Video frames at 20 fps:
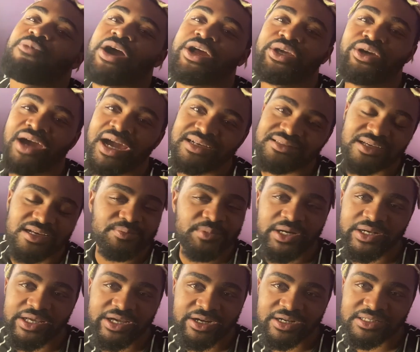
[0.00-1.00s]
why do you guys come
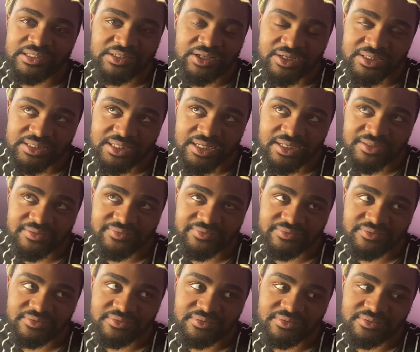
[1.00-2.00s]
on here and start stuff?
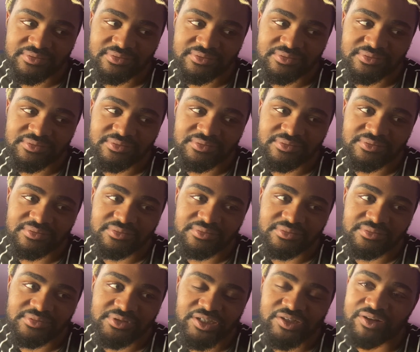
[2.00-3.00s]

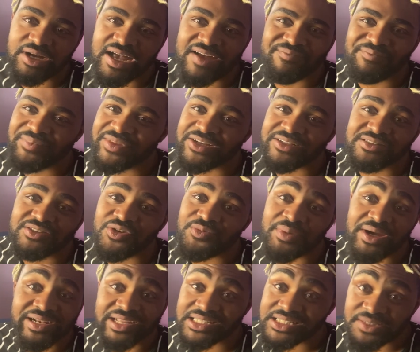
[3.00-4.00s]
There's no
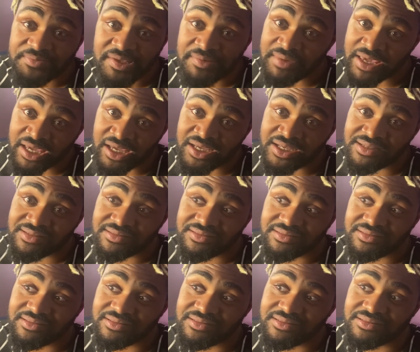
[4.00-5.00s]
money to be made.
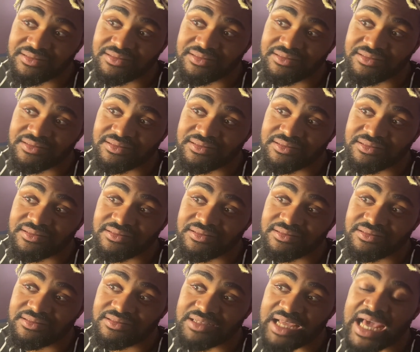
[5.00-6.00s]

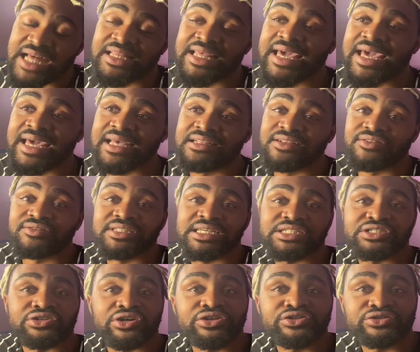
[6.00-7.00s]
LA, don't they
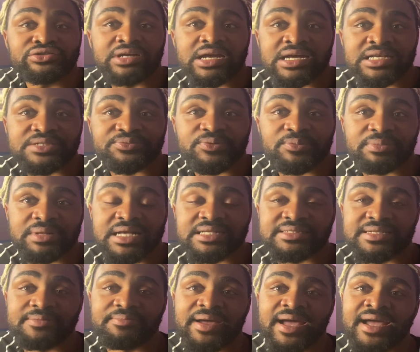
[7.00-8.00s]
charge you guys for
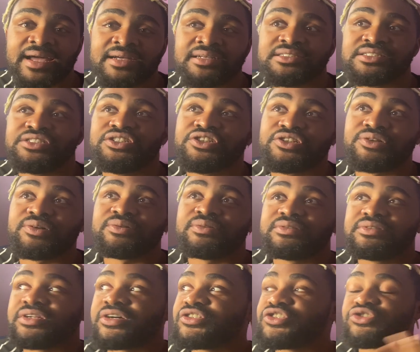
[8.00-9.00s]
plastic bags?
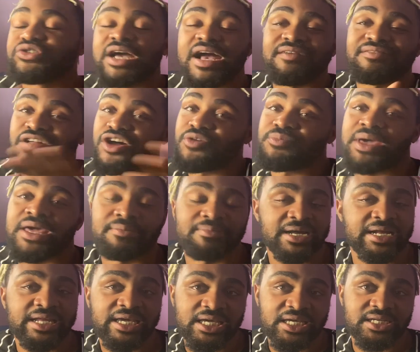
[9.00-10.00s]
Don't you have to go make
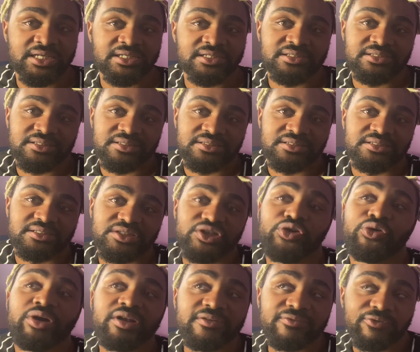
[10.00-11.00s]
money so
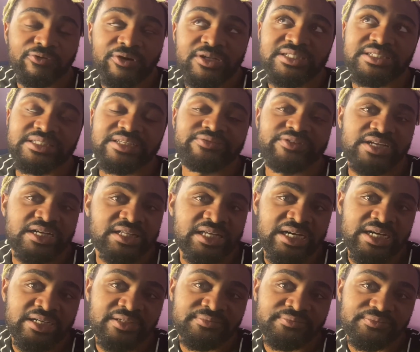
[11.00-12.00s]
you can afford to live in LA
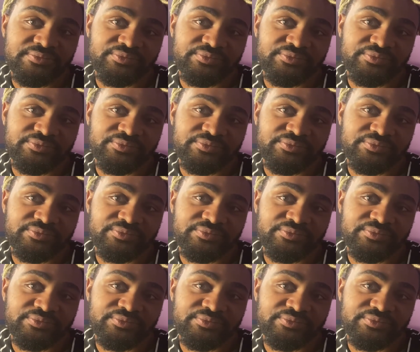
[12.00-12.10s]
and